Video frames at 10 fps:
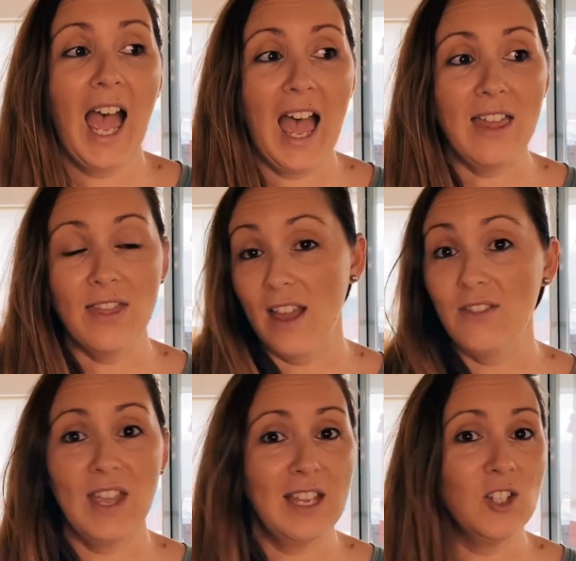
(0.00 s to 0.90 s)
and that
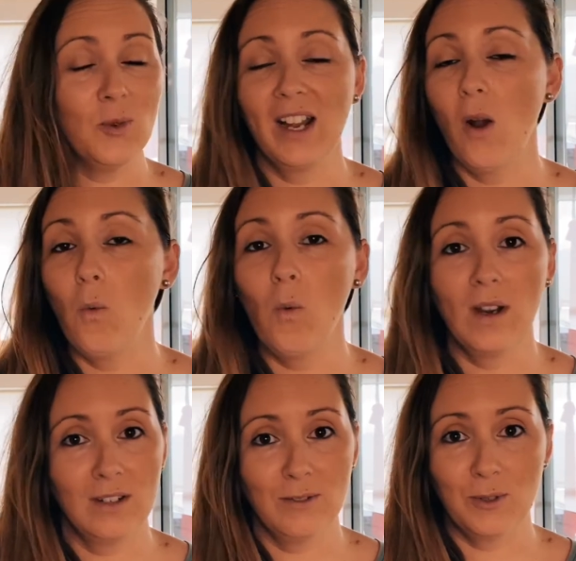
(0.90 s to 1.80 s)
they're doing a
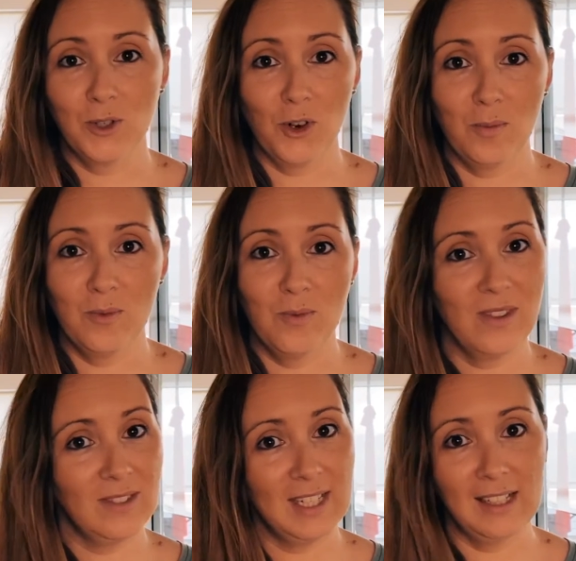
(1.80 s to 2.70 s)
wonderful job
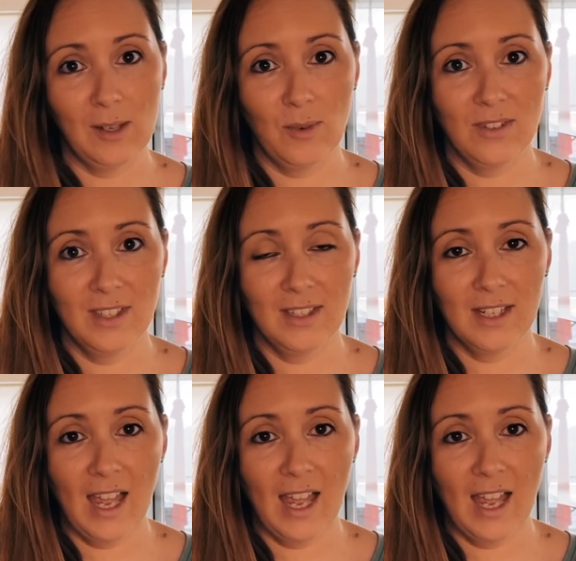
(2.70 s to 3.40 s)
with dealing with it.